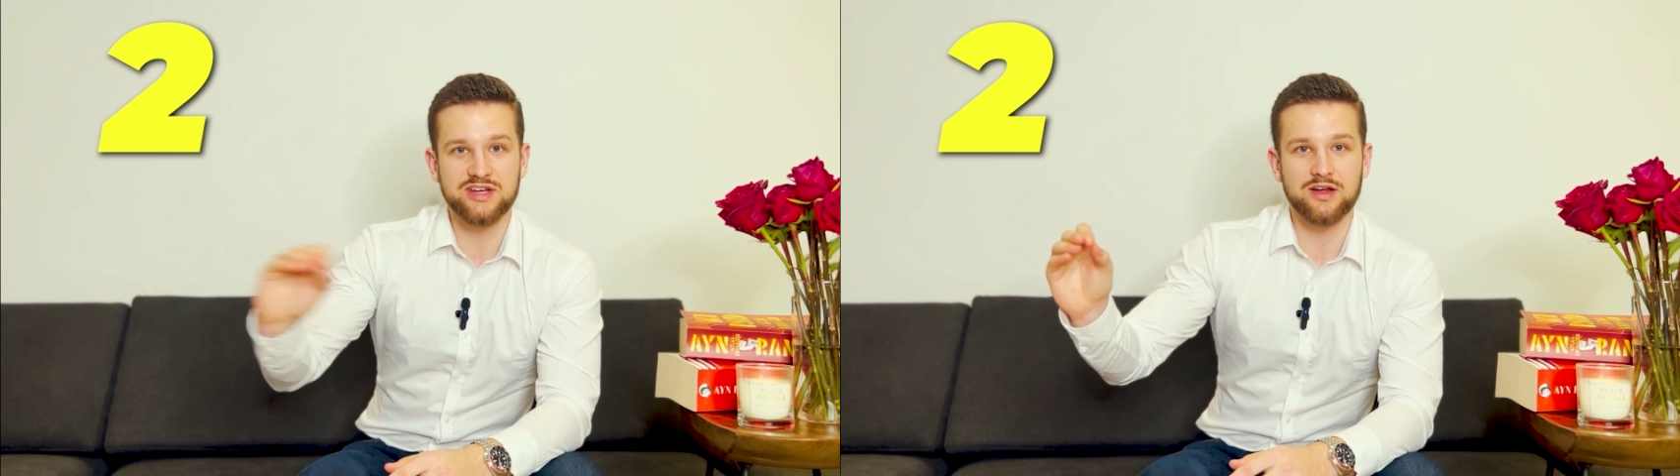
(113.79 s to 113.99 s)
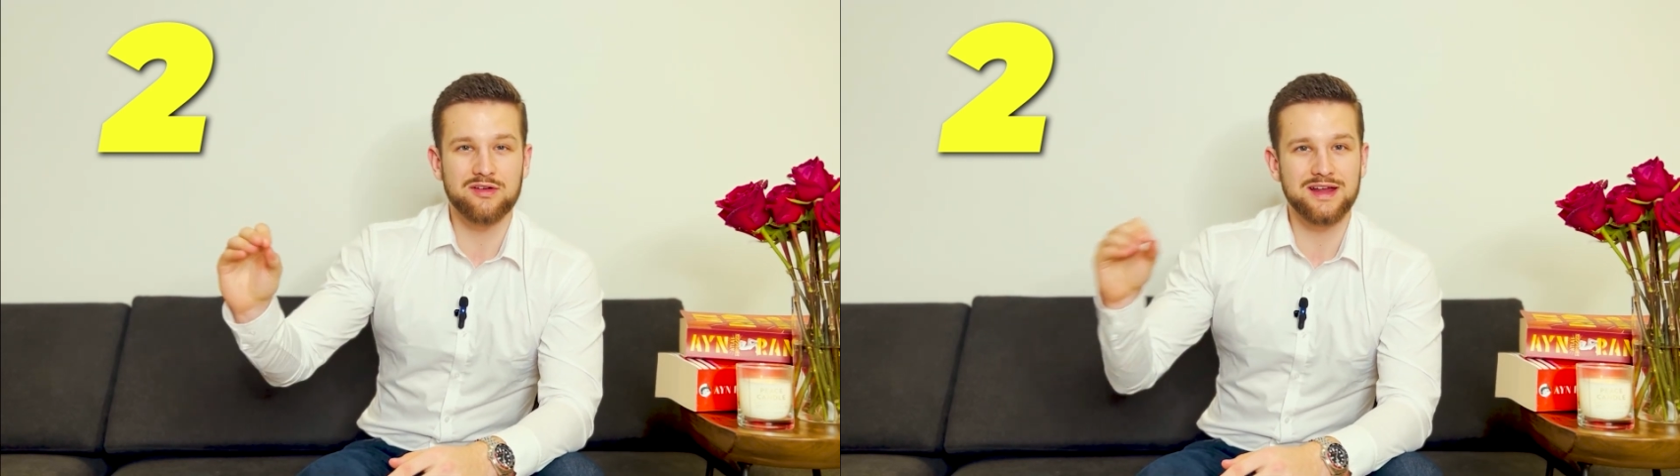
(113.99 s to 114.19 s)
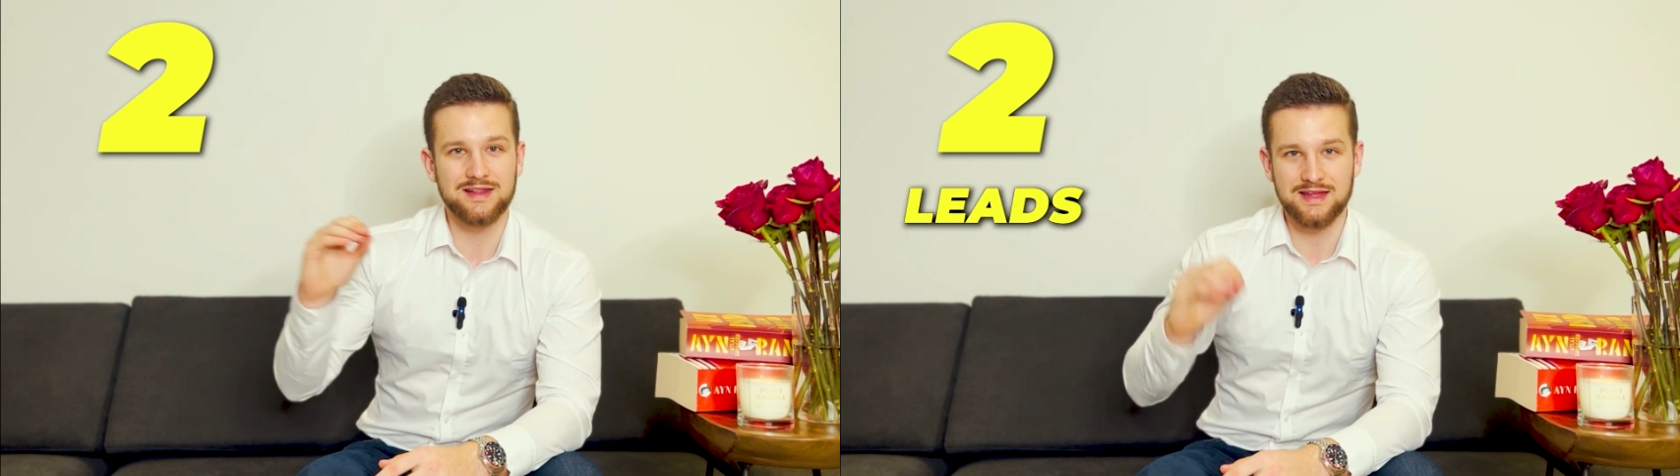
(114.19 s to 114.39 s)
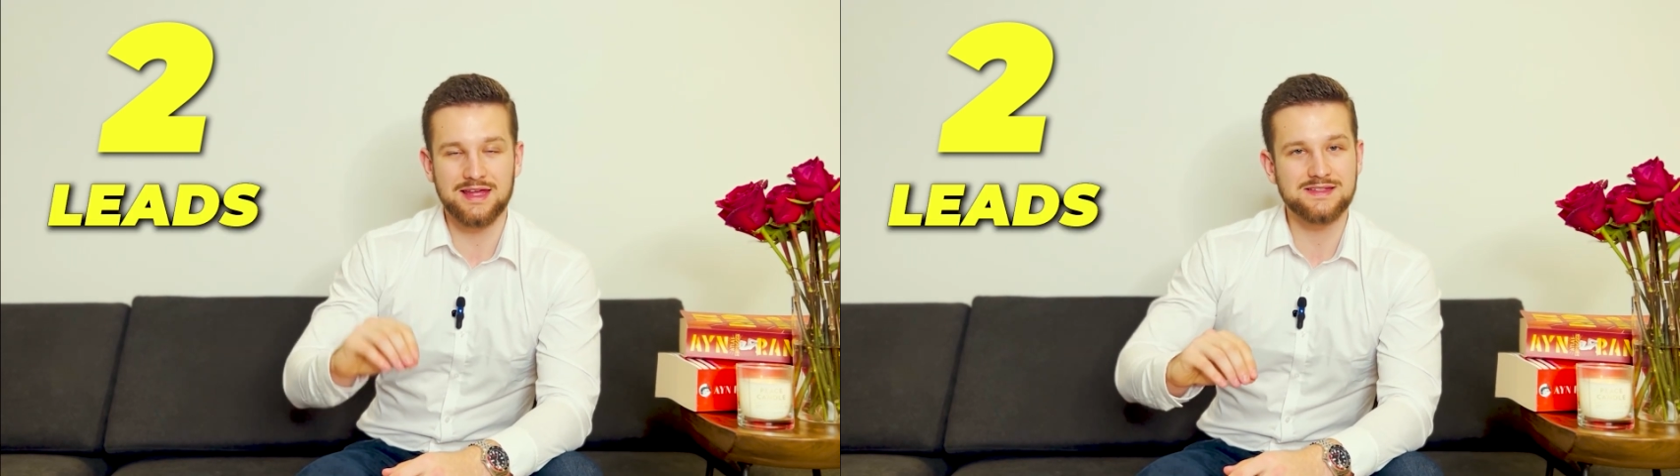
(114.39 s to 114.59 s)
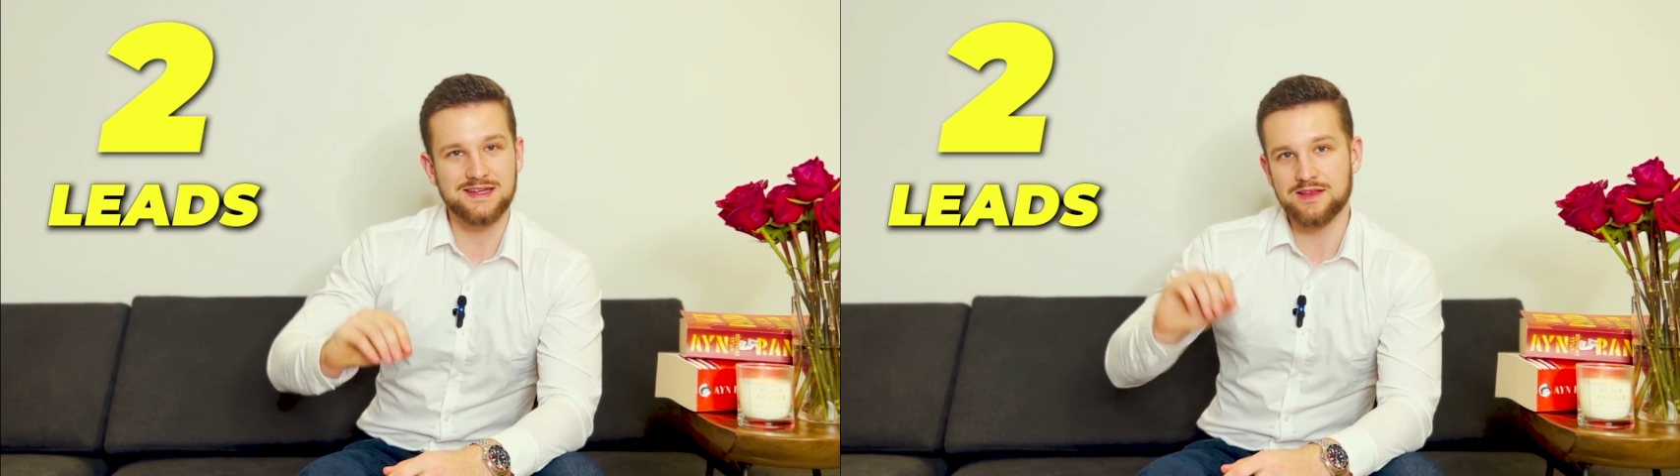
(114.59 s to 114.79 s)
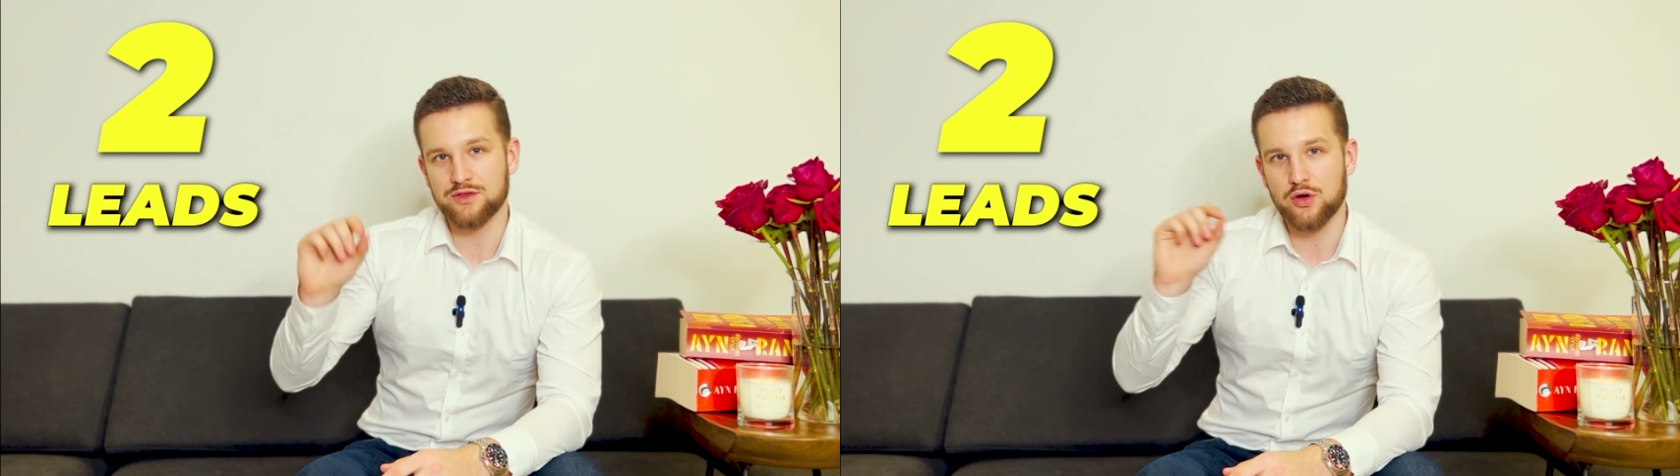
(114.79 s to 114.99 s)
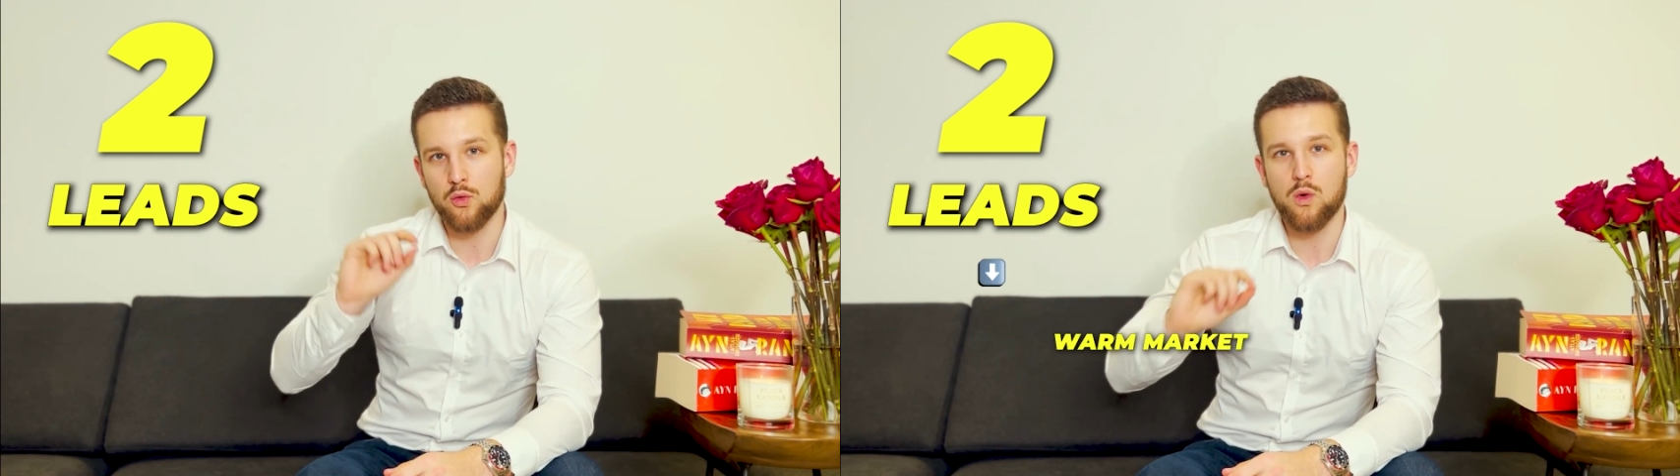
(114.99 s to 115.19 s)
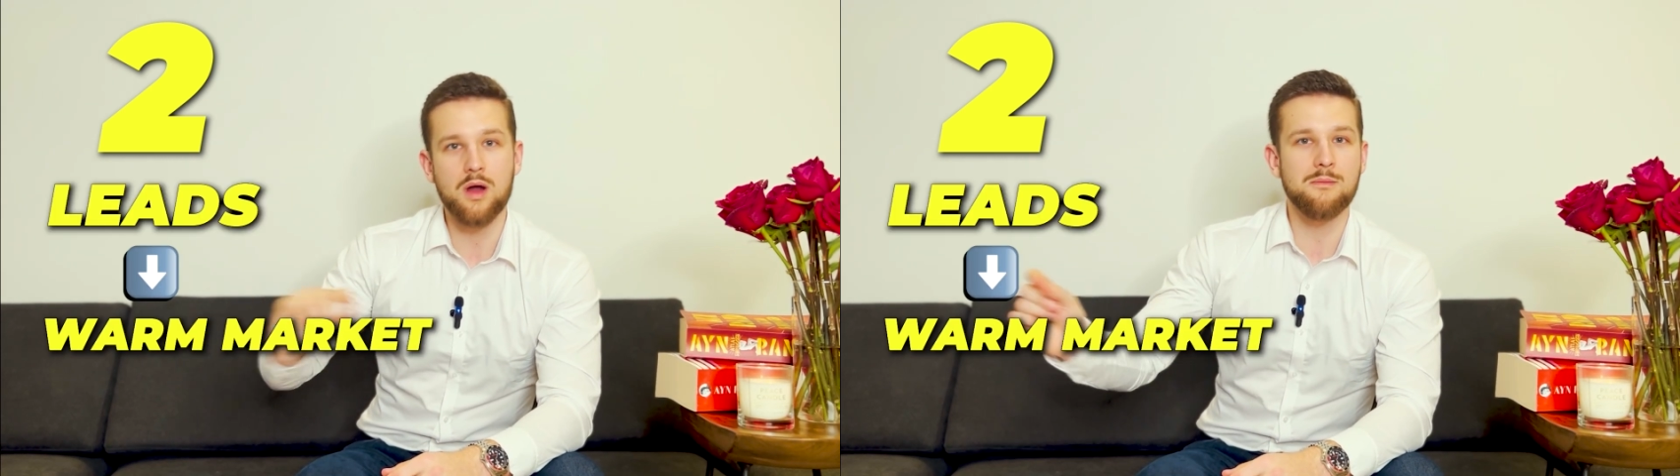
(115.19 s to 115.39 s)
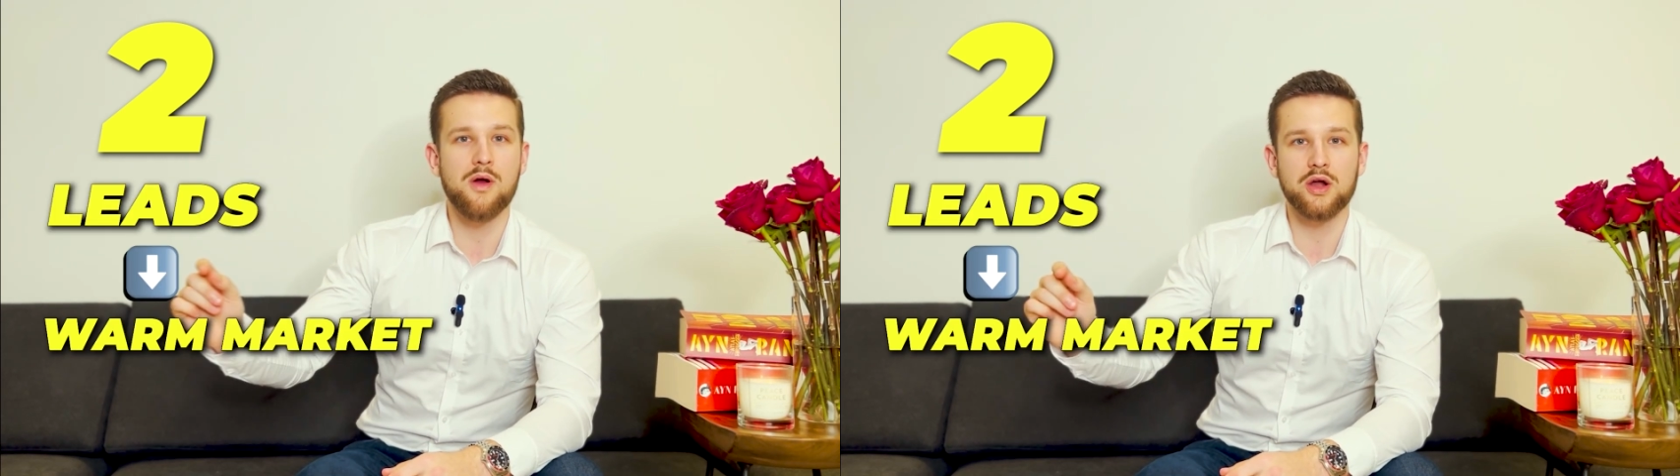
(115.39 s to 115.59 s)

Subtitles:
generate leads in their warm